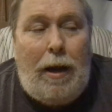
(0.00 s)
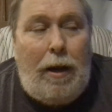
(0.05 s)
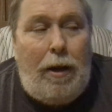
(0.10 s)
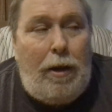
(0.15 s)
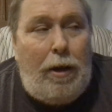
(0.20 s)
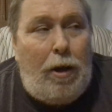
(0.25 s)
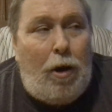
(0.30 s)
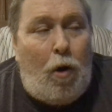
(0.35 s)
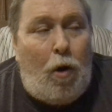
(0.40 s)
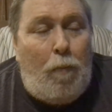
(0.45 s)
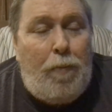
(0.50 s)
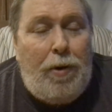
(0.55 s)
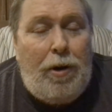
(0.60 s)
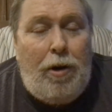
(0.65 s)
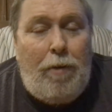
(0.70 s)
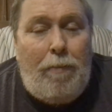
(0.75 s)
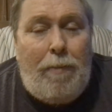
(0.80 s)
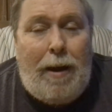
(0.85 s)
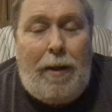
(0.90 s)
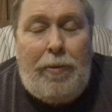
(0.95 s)
You open your
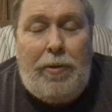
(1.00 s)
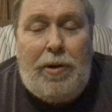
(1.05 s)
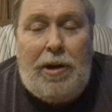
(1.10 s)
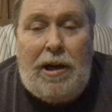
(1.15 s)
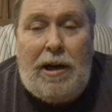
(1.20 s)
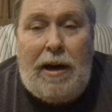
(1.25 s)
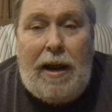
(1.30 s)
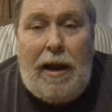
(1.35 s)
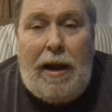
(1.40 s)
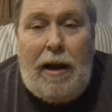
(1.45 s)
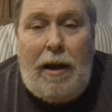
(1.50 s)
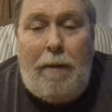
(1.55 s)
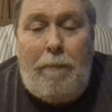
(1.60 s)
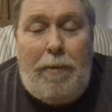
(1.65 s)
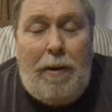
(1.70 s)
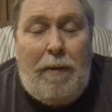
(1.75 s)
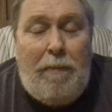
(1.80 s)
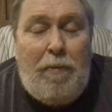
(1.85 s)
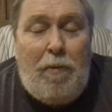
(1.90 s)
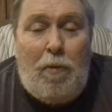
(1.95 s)
mouth today and
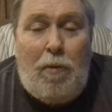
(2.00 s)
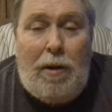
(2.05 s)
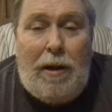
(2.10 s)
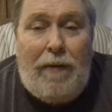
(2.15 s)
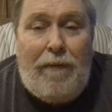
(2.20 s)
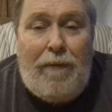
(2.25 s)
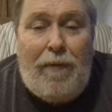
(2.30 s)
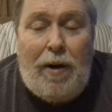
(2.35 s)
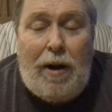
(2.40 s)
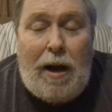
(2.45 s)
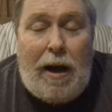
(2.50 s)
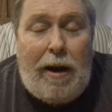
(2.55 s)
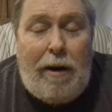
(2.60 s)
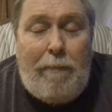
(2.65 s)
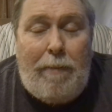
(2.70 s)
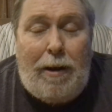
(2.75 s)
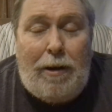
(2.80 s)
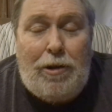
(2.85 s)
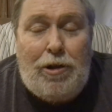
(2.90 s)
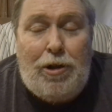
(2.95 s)
people will have forgot
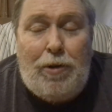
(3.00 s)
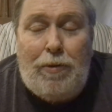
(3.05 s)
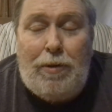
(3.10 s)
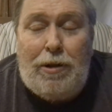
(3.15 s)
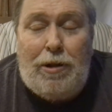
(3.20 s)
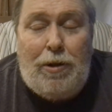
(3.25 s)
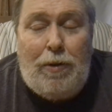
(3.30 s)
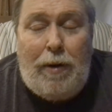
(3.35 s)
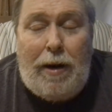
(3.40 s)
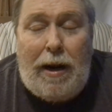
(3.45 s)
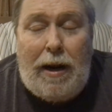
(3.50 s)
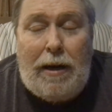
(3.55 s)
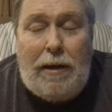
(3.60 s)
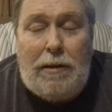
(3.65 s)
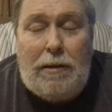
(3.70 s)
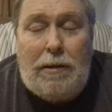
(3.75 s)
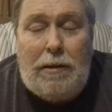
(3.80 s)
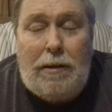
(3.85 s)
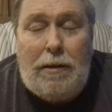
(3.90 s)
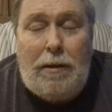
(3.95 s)
about you in 2
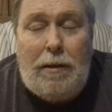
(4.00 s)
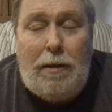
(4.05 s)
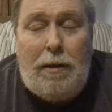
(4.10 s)
days.